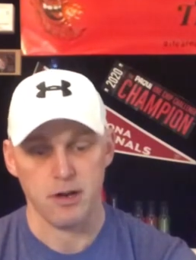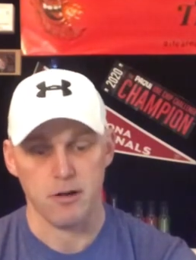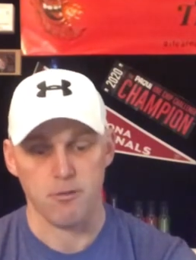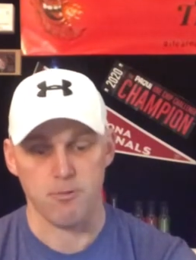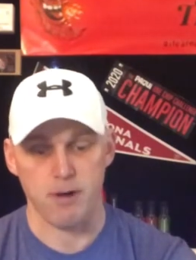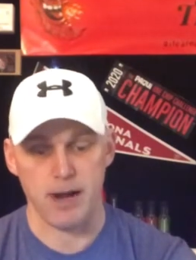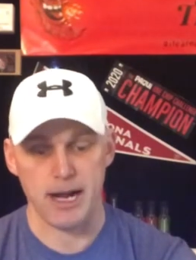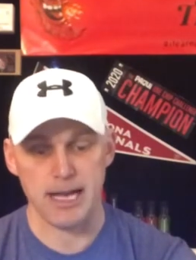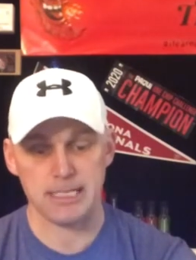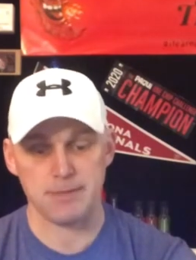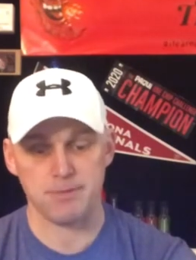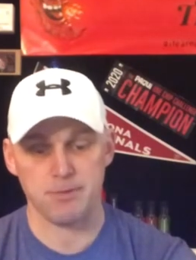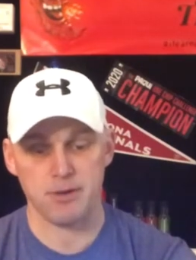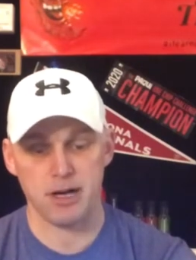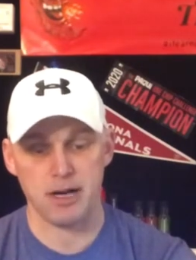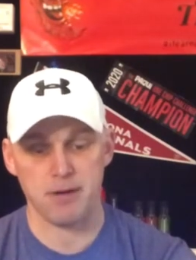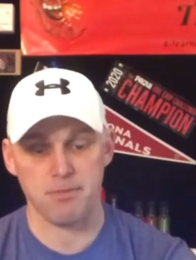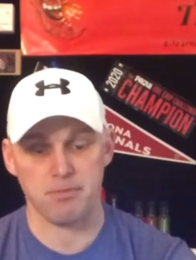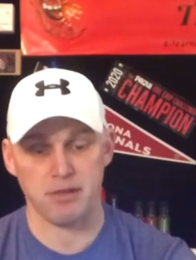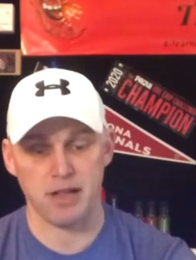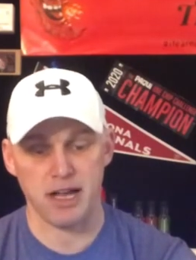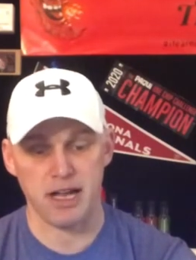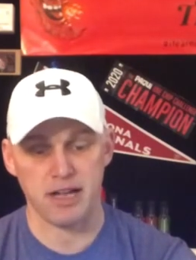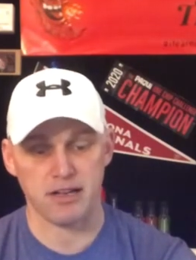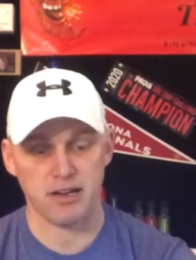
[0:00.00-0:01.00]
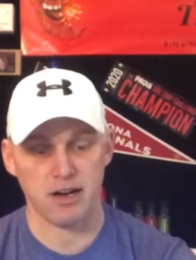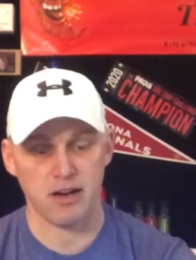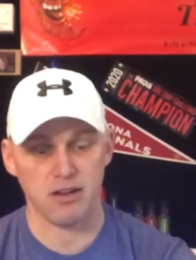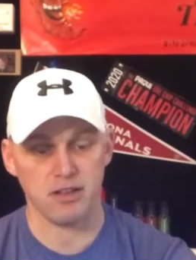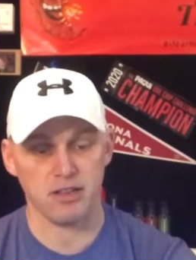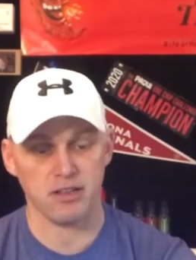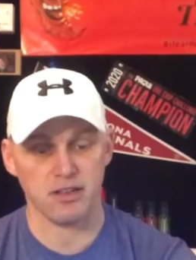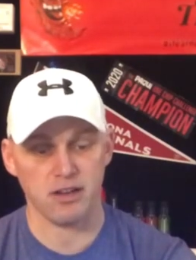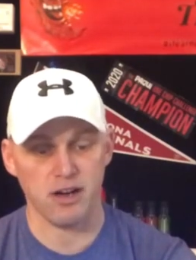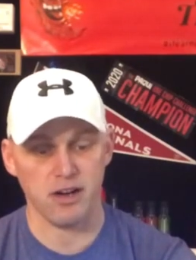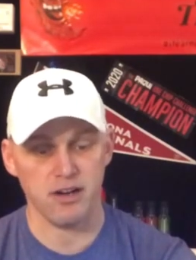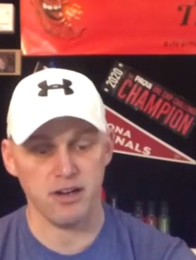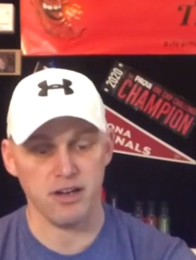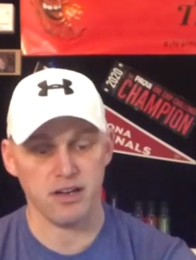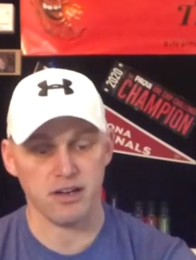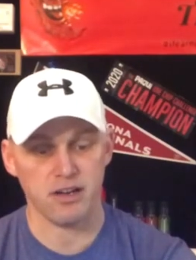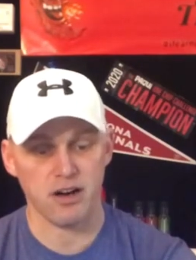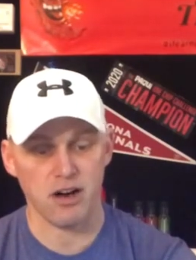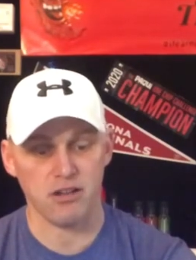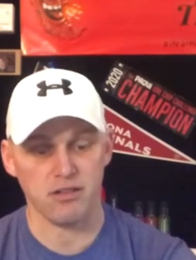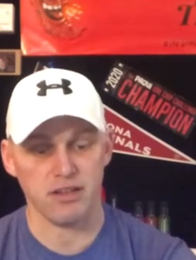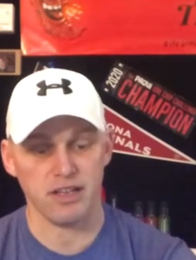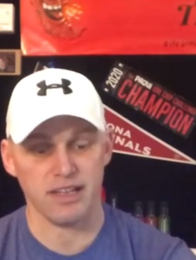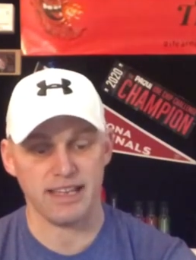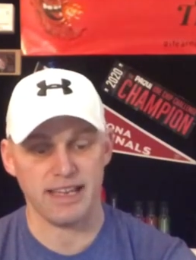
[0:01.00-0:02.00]
raspberry, black garlic, onion
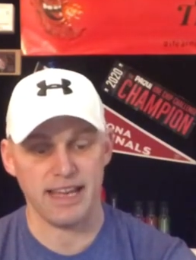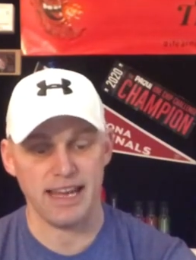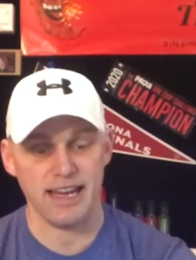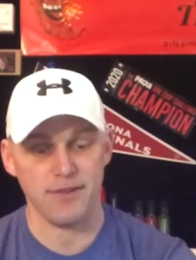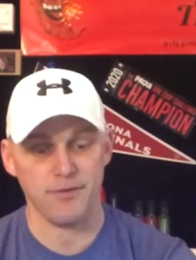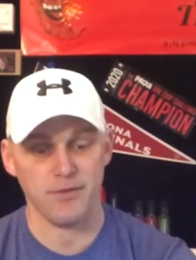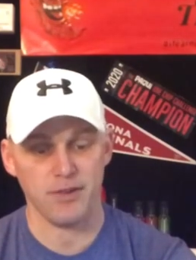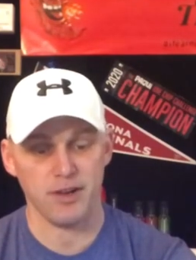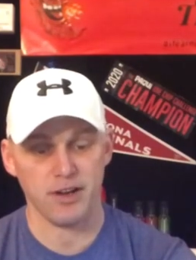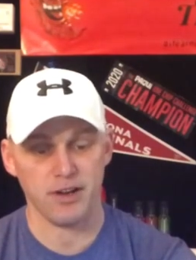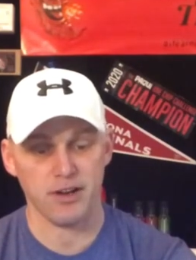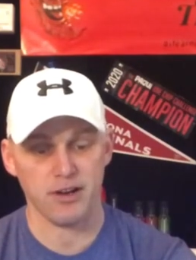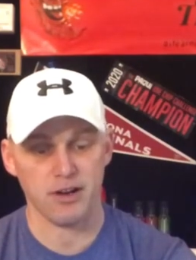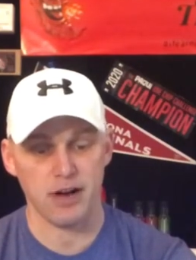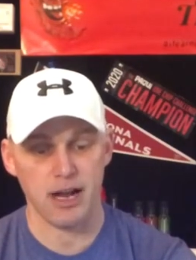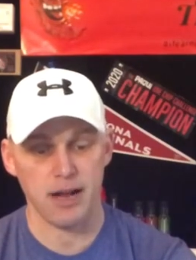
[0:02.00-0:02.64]
garlic, cane vinegar,